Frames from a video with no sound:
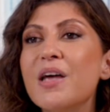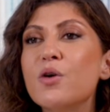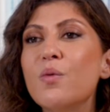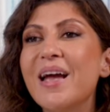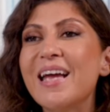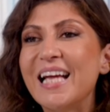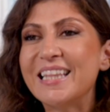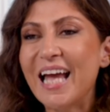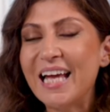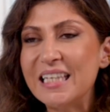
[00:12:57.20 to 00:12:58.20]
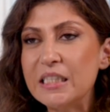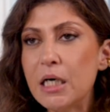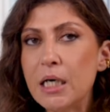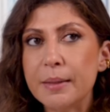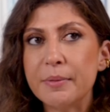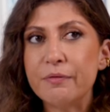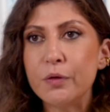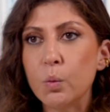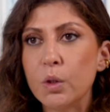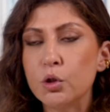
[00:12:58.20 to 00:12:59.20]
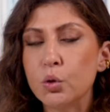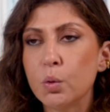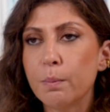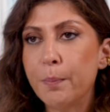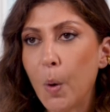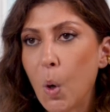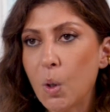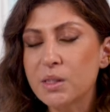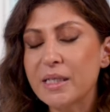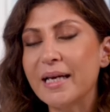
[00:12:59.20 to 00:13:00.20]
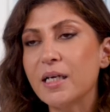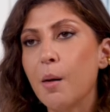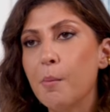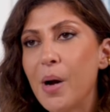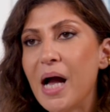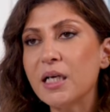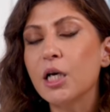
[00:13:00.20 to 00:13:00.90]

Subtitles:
the way, at any time, if you want to pause and come back,